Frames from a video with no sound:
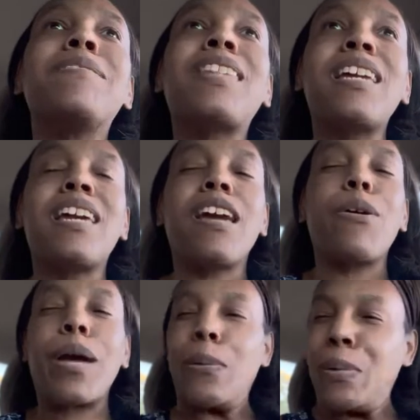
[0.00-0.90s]
thinking,
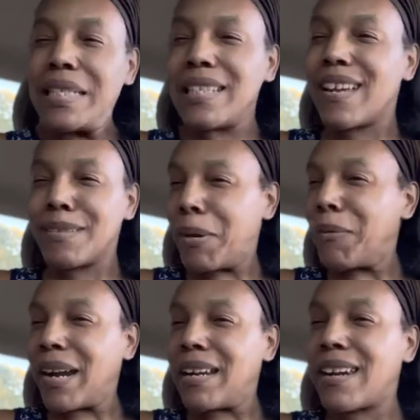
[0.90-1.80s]
okay, Wednesday is my
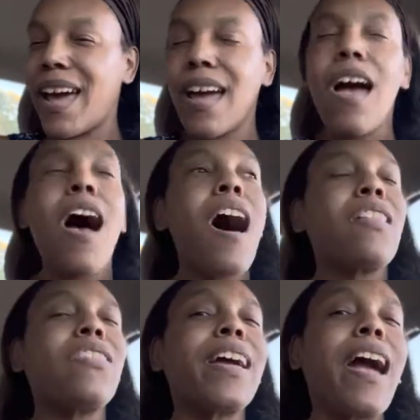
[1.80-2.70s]
writing day,
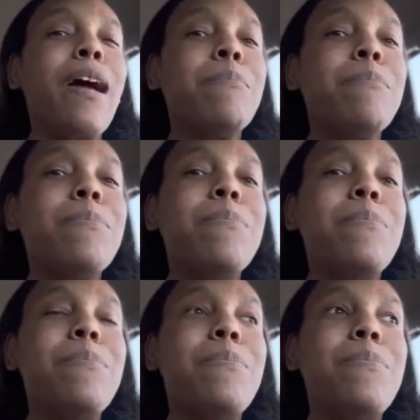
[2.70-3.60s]
like, I'm
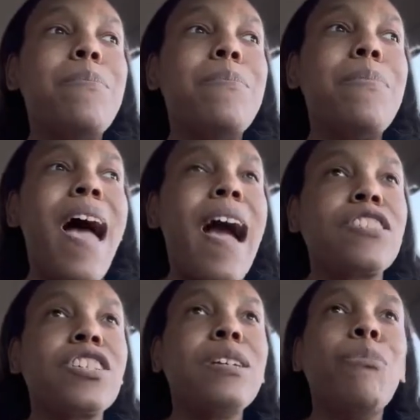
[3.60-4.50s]

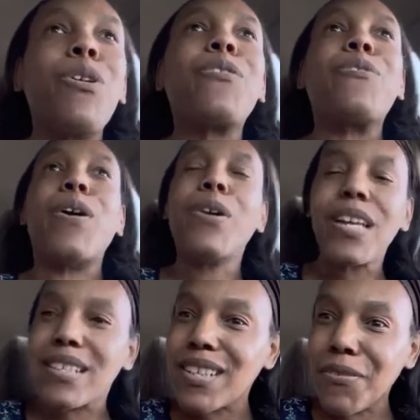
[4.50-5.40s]
actually more
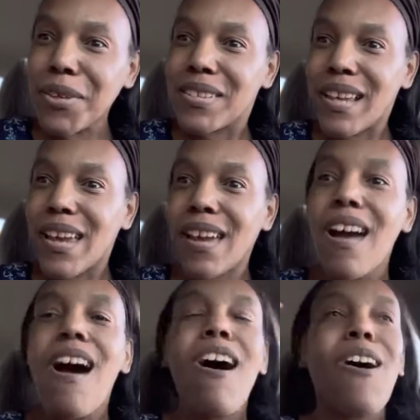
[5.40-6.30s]
focused, it feels like,
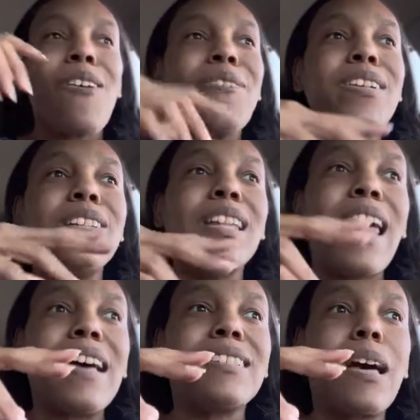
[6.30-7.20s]
over the
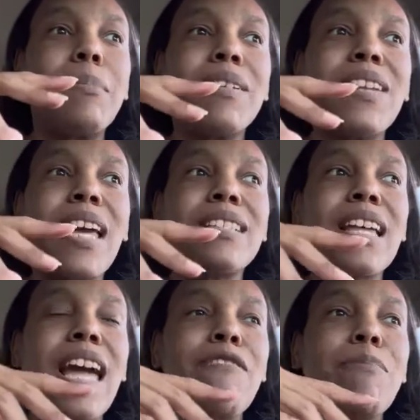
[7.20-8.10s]
last couple of days.
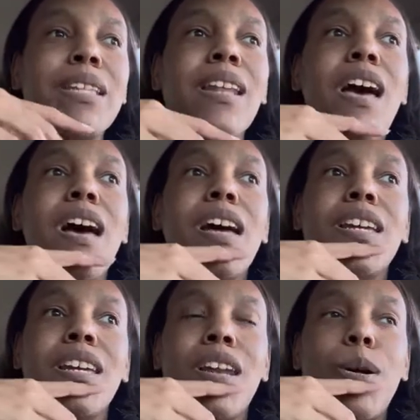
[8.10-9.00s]
Like, I've been,
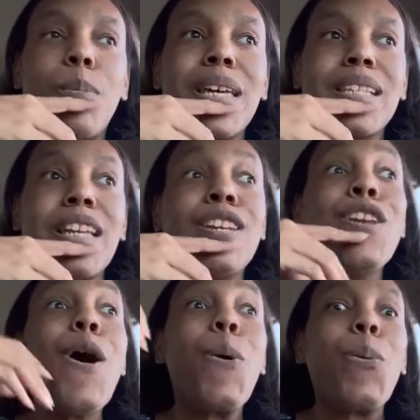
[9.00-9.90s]
you know, because I
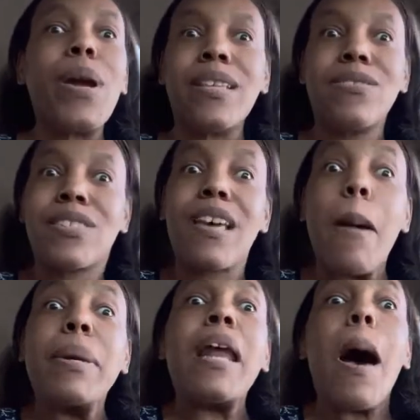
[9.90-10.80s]
know it's
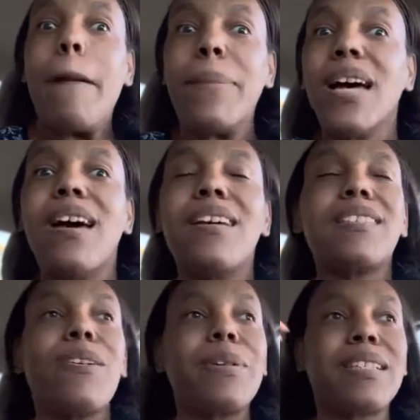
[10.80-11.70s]
coming up.
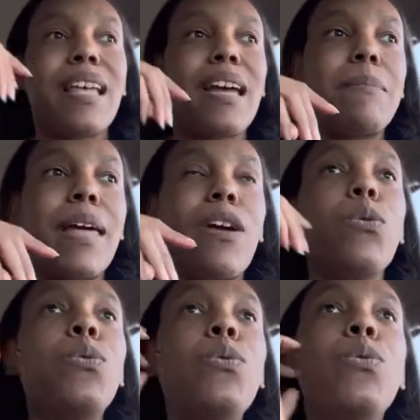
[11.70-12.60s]
So it's like, I'm like,
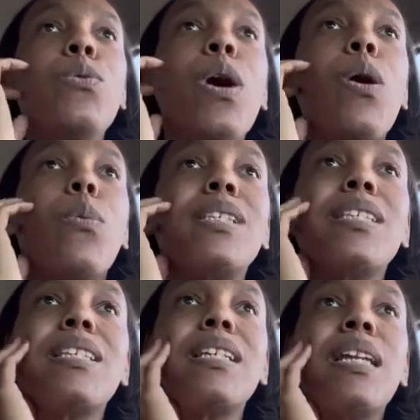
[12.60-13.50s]
ooh, what's
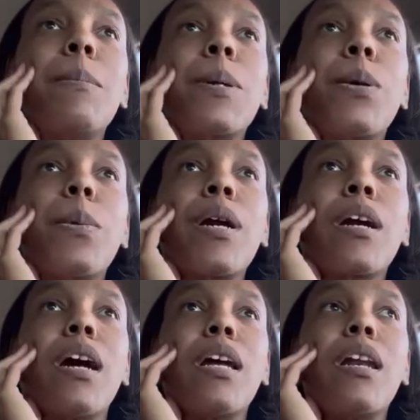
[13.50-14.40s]
the scene I'm going to
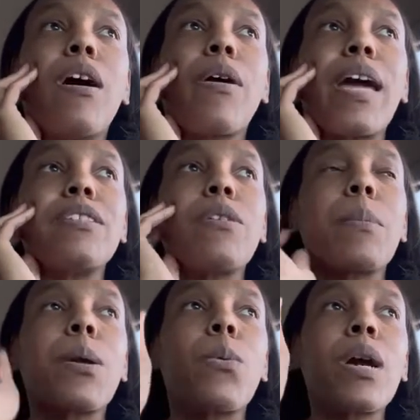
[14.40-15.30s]
work on? Okay, so I'm
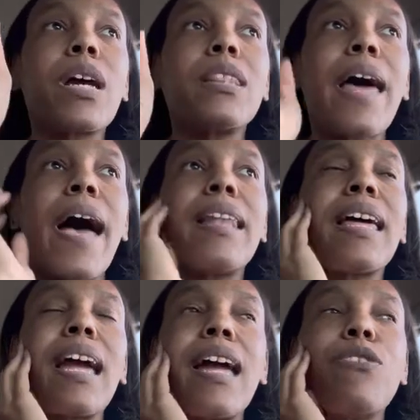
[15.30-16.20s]
going to work on that.
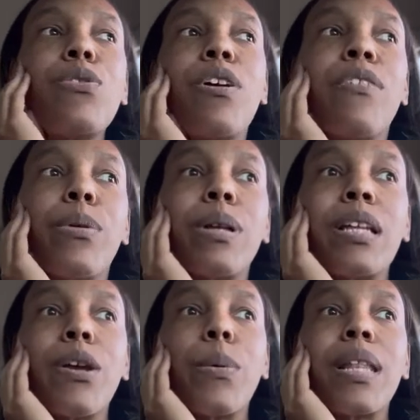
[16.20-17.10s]
Like, I don't know if I
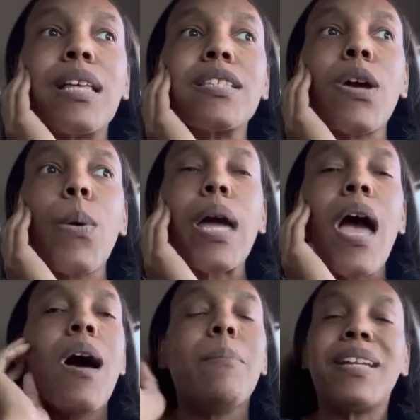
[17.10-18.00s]
really know where that's going,
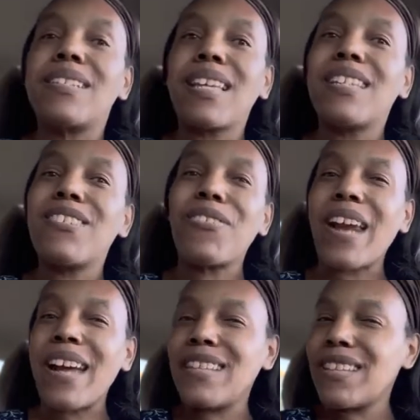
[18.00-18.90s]
but it's like
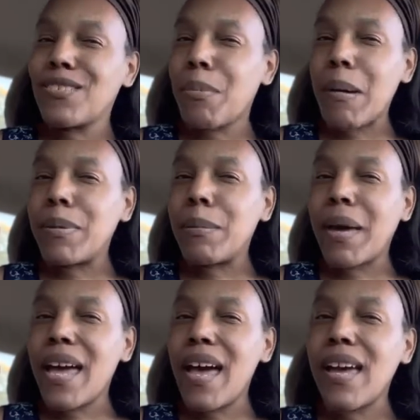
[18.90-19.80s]
different ideas are popping in
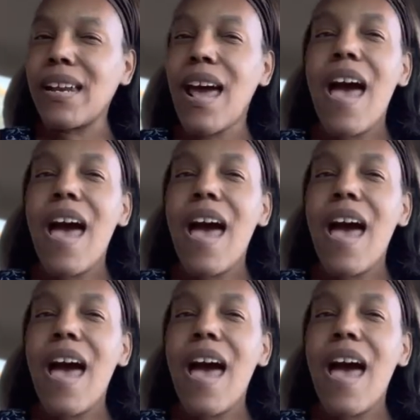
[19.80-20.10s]
my head.